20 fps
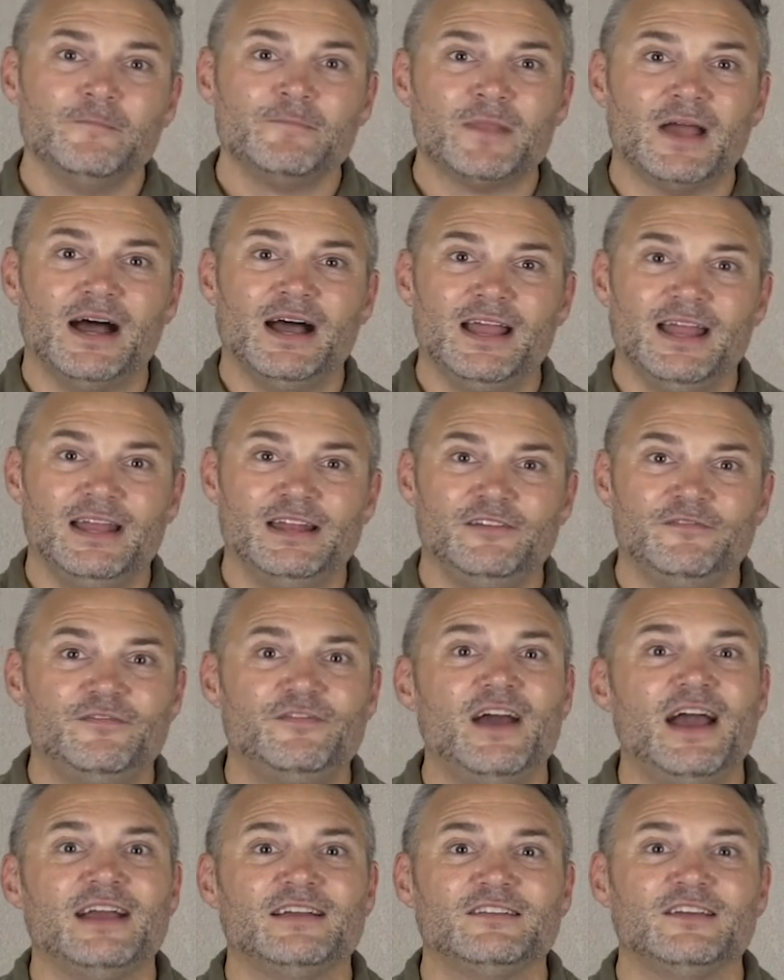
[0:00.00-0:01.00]
And in
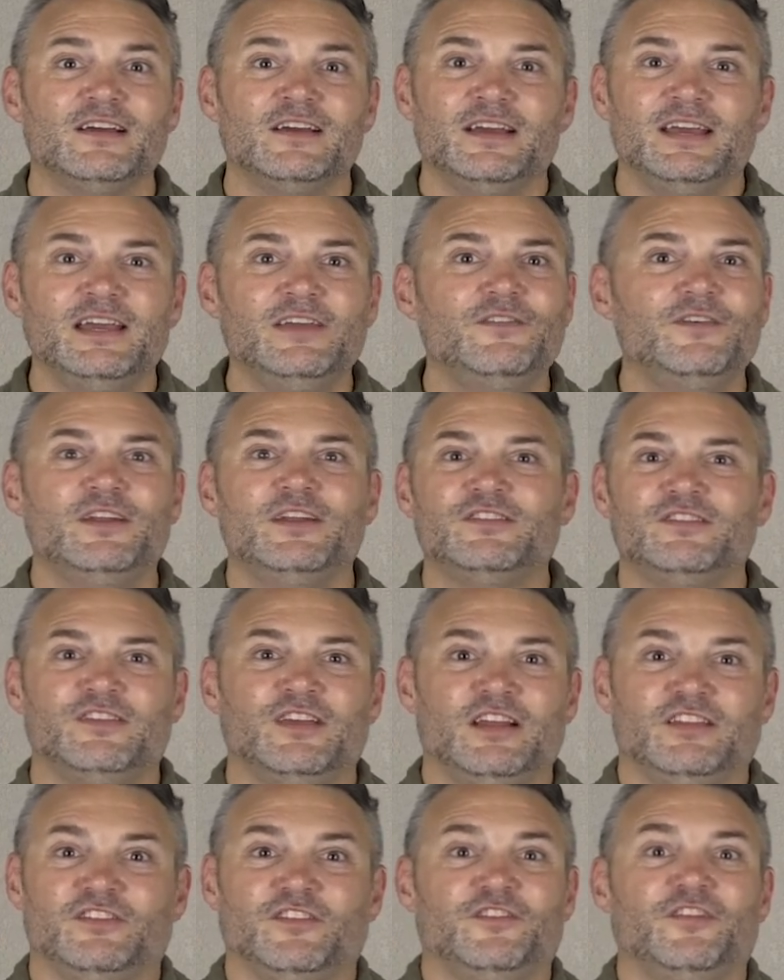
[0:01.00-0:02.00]
fact, even as
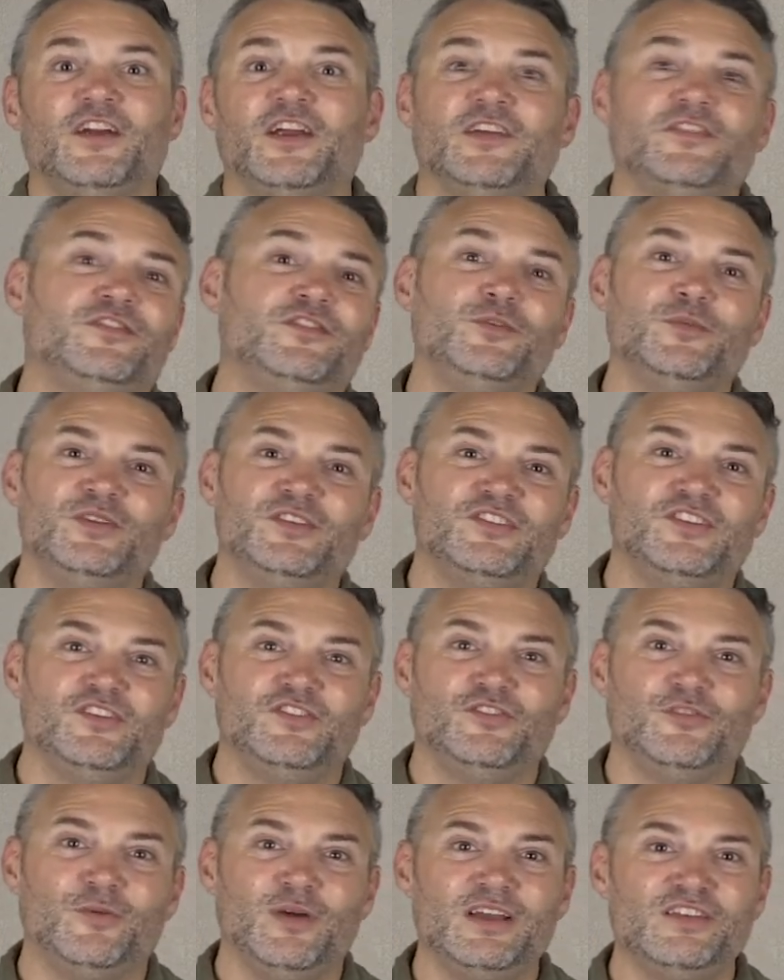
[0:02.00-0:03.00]
it's a very fluid
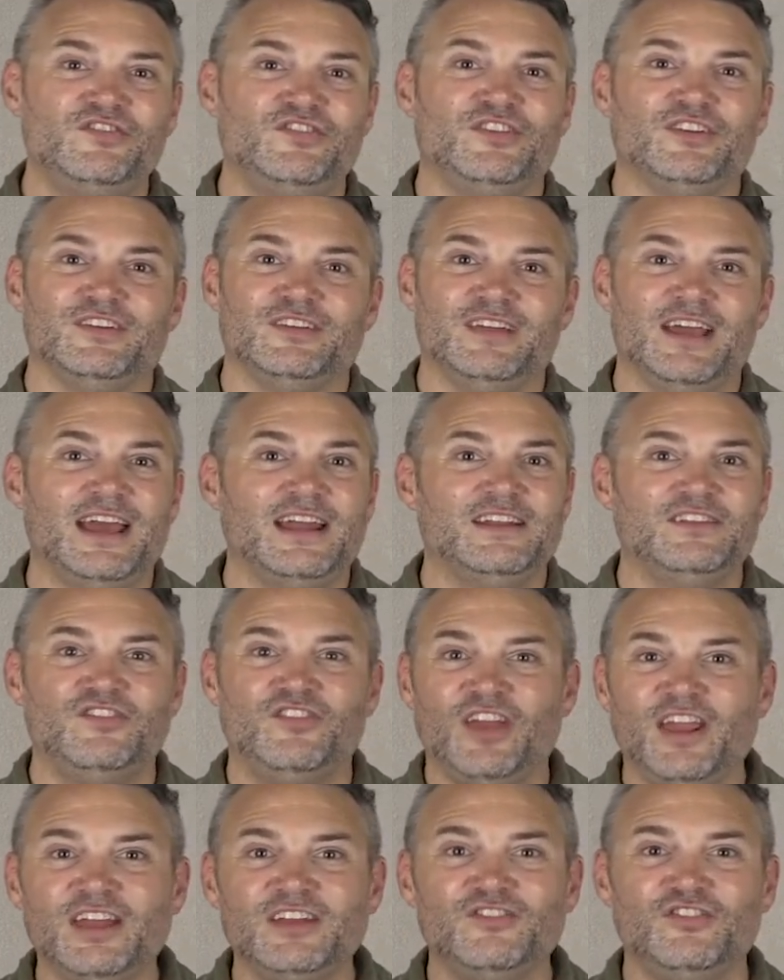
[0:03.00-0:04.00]
situation, data
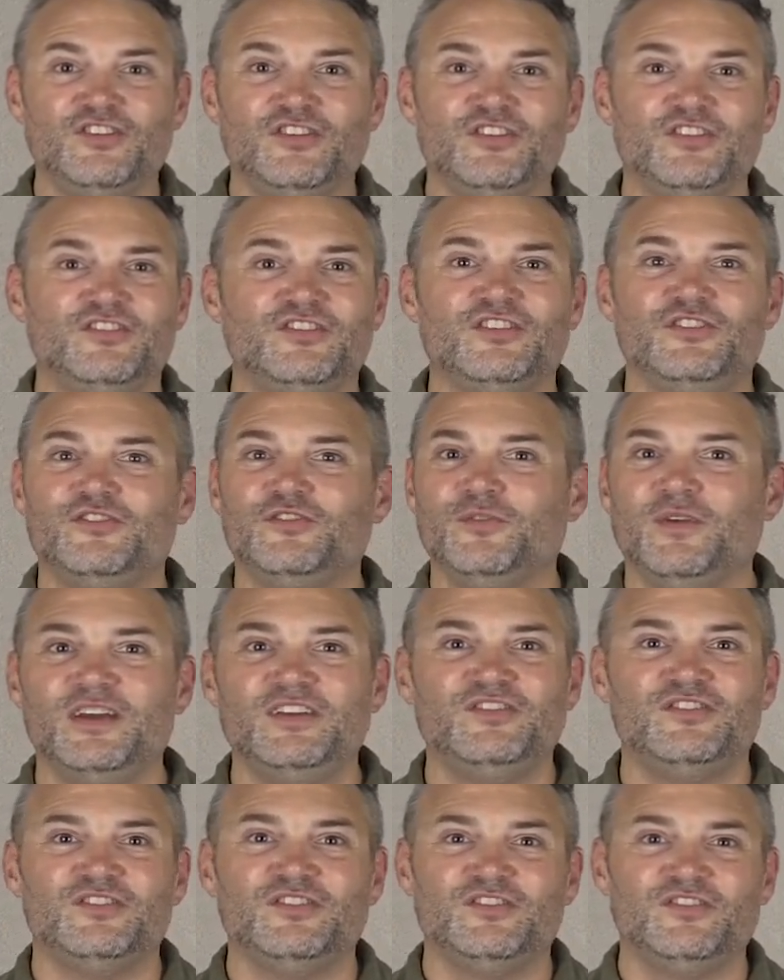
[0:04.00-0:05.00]
changes,
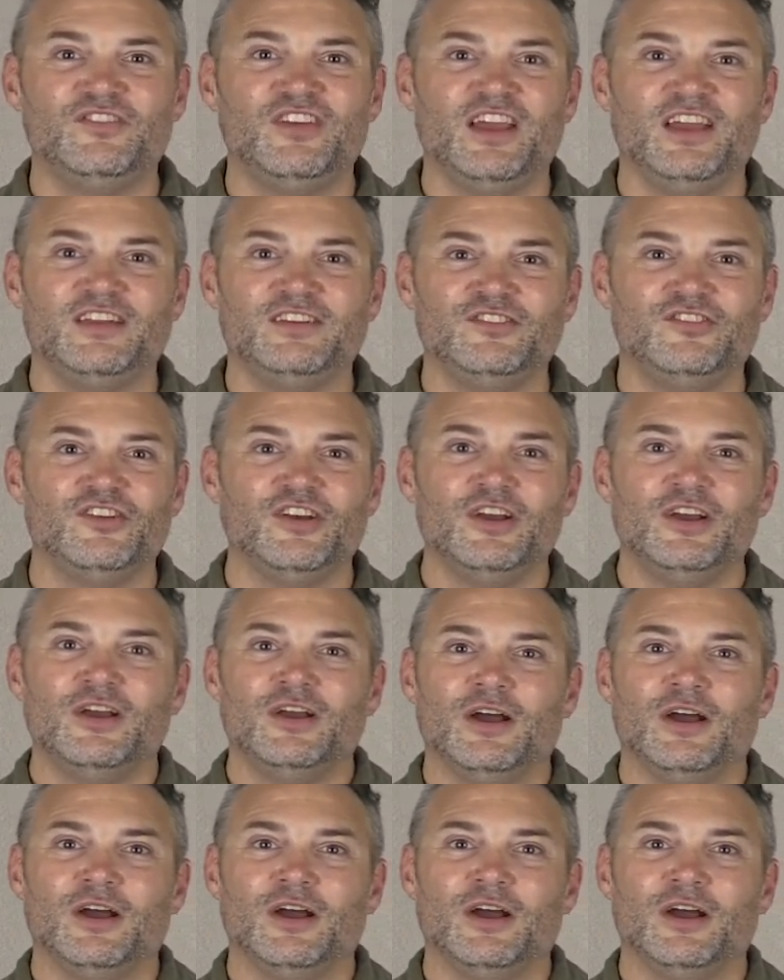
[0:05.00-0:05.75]
situations change.